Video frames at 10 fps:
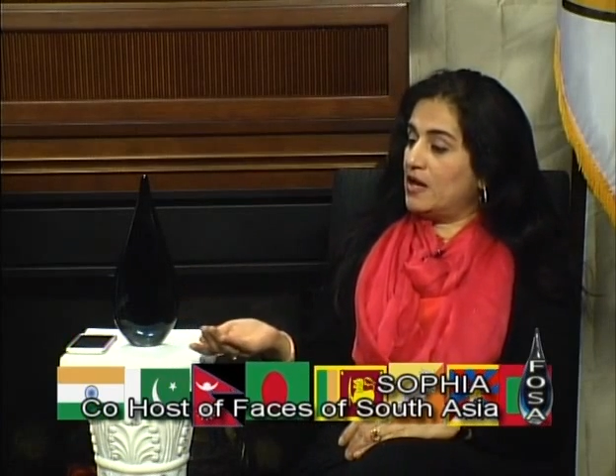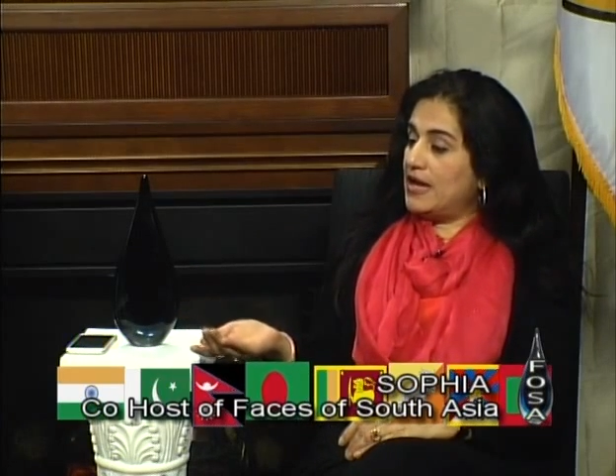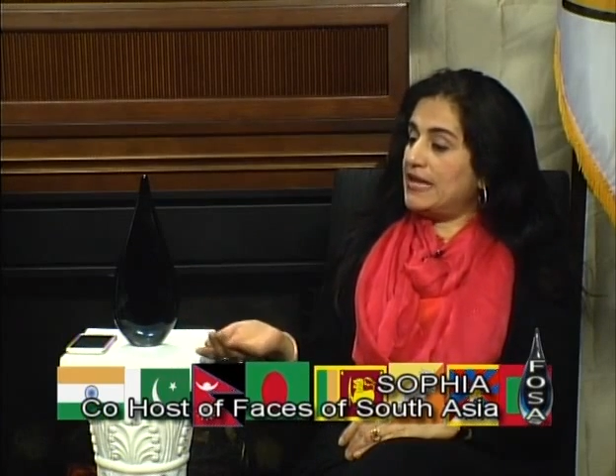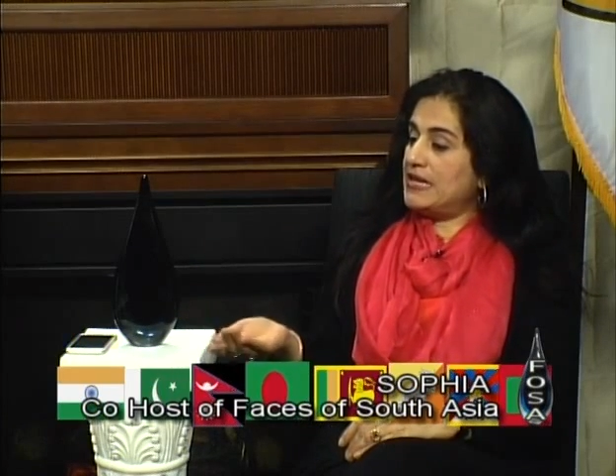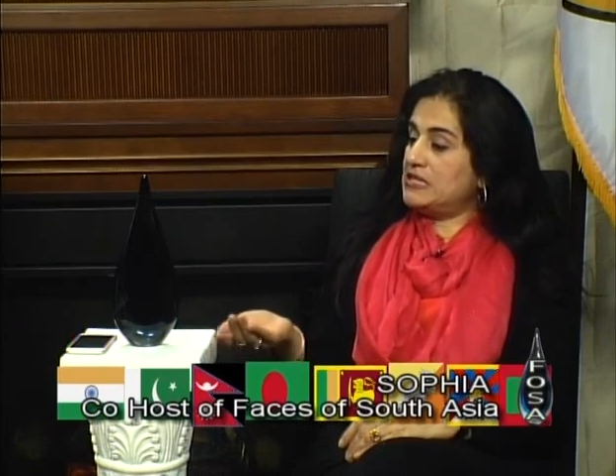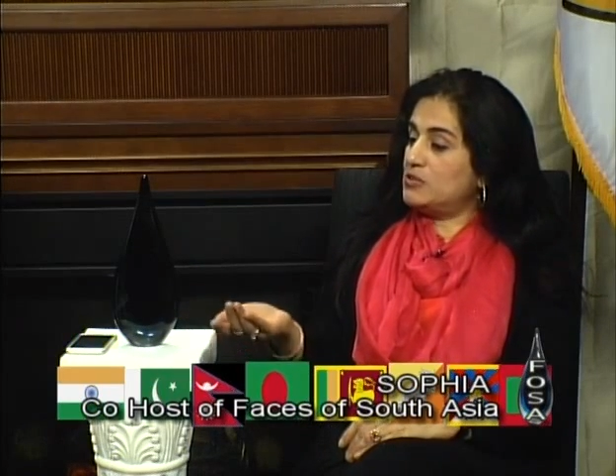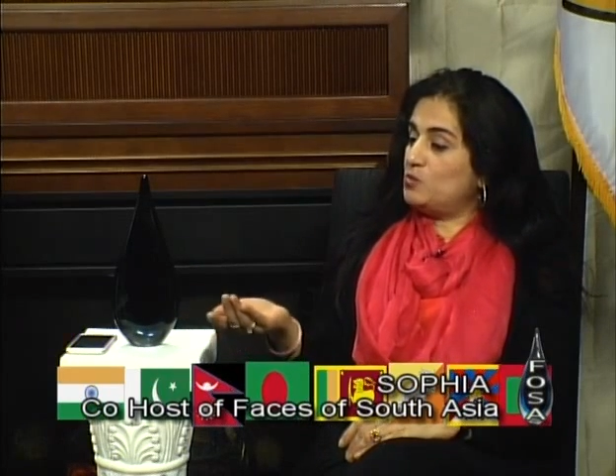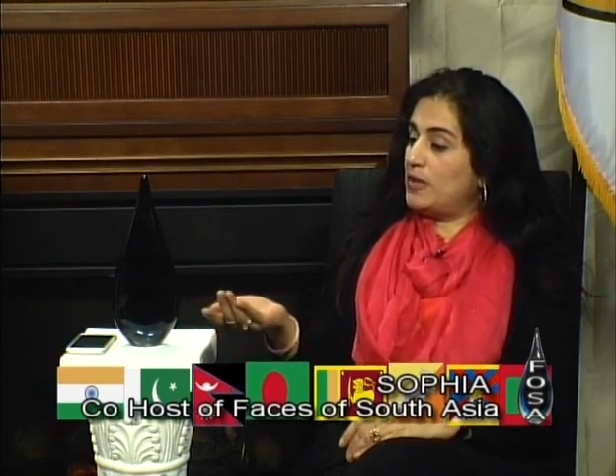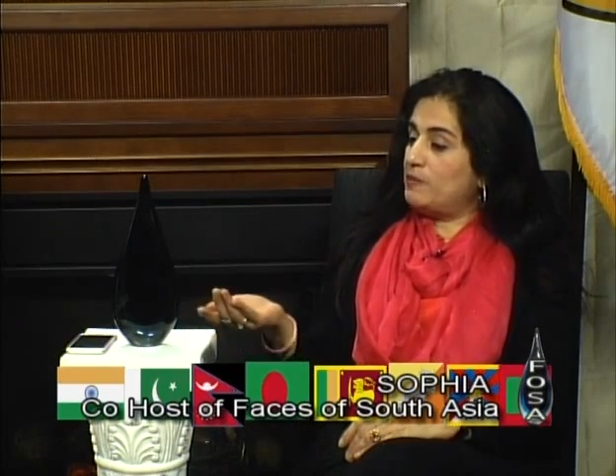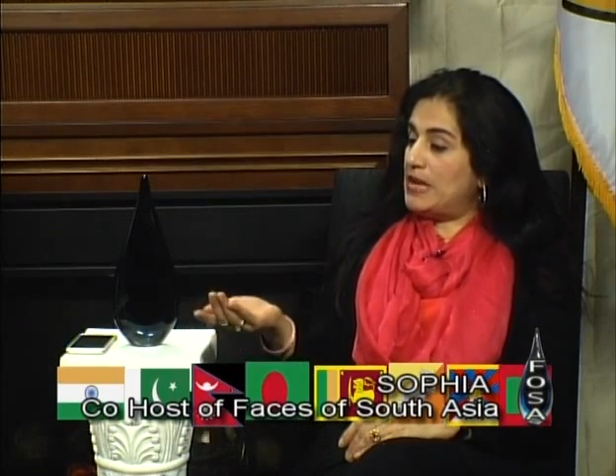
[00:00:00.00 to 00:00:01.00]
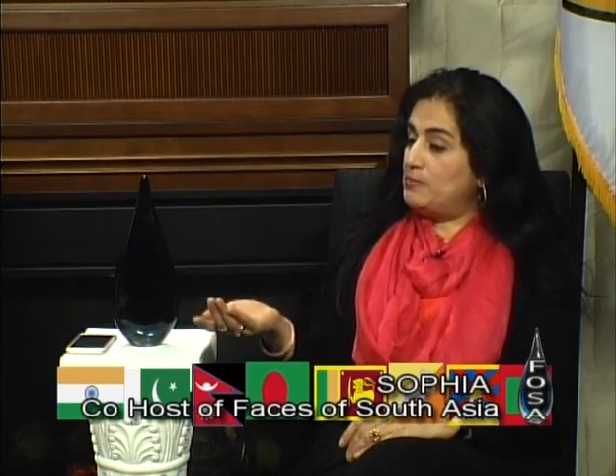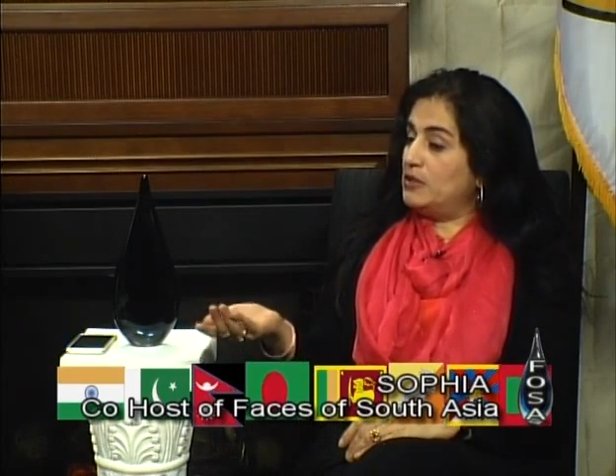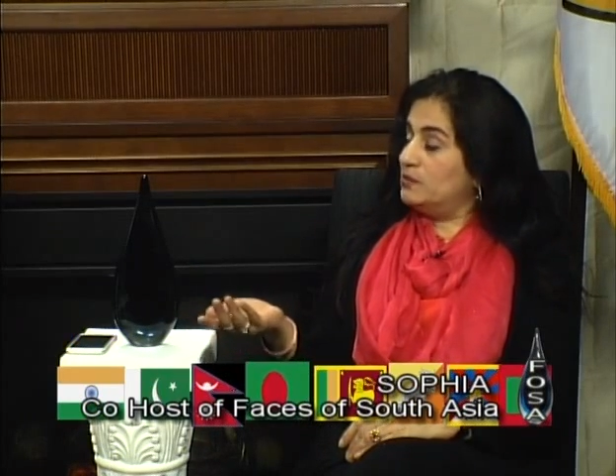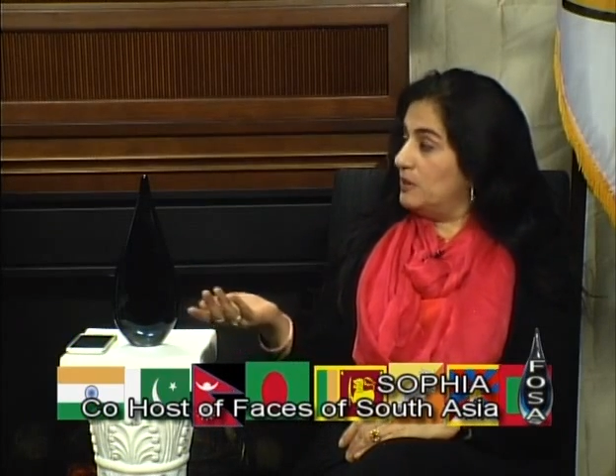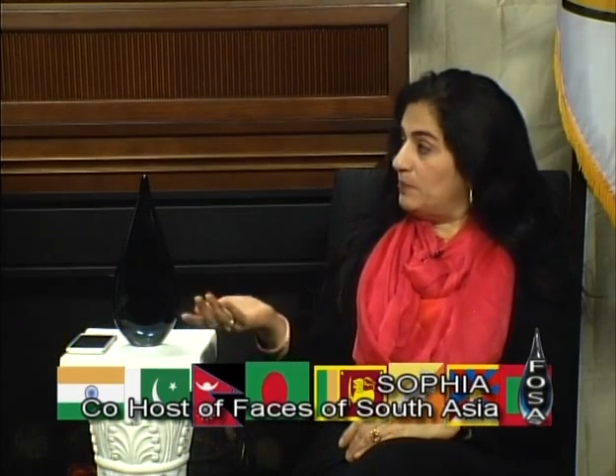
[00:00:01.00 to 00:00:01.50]
it is when
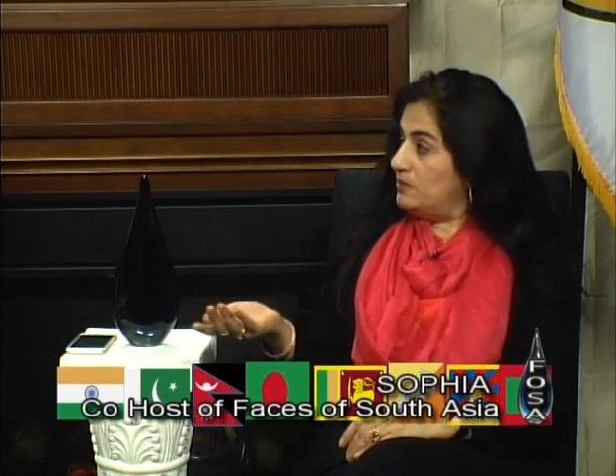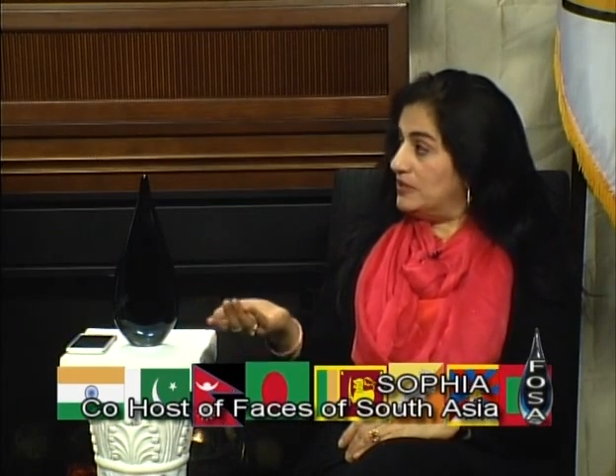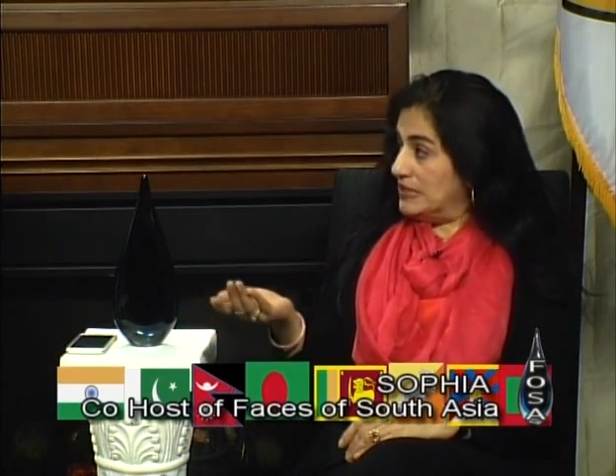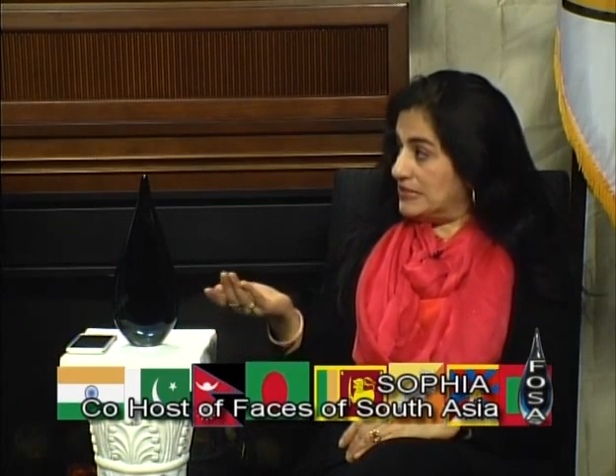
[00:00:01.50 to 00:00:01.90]
people remember the